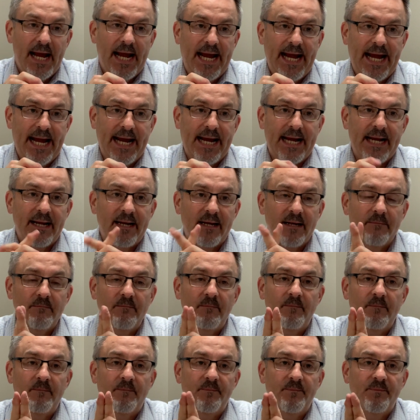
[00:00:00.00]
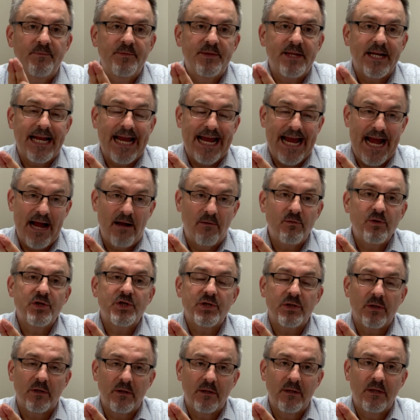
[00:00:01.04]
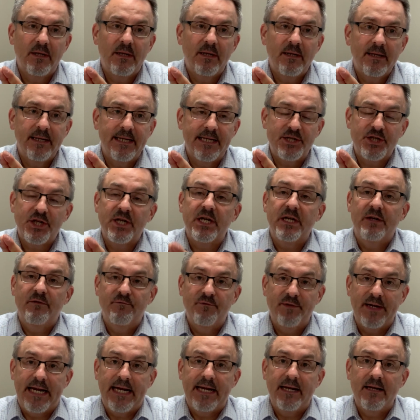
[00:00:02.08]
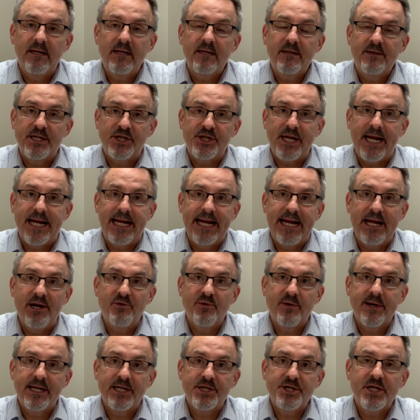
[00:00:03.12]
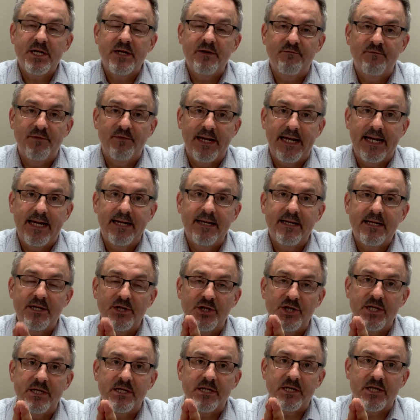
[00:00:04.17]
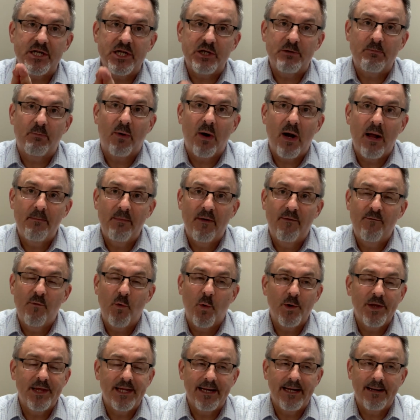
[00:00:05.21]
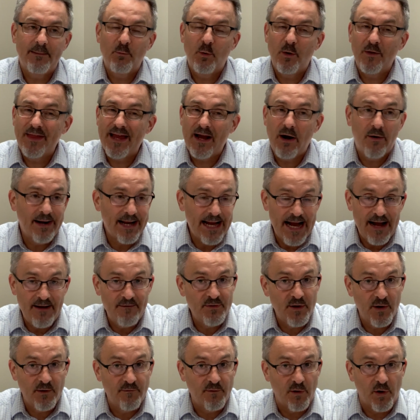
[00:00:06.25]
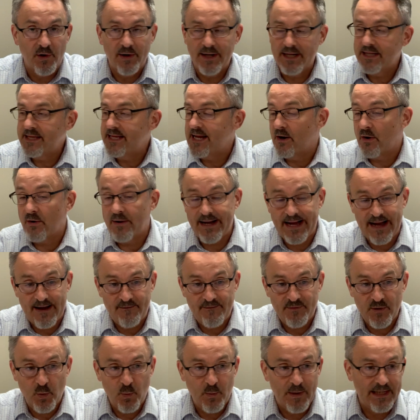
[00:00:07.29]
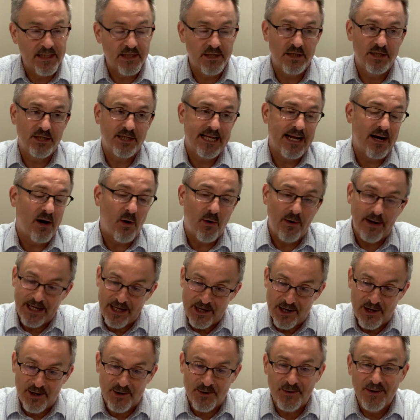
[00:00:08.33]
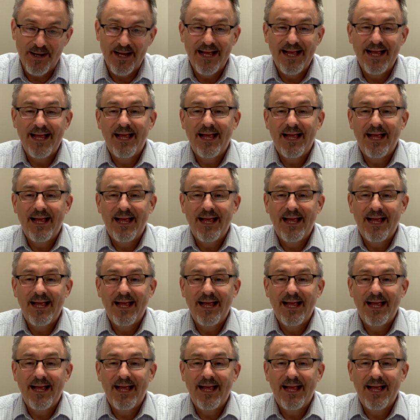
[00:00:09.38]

and the council is convened, the Sanhedrin is convened, and Jesus is brought before them. Well, they already have their verdict, they already have their witnesses, they already know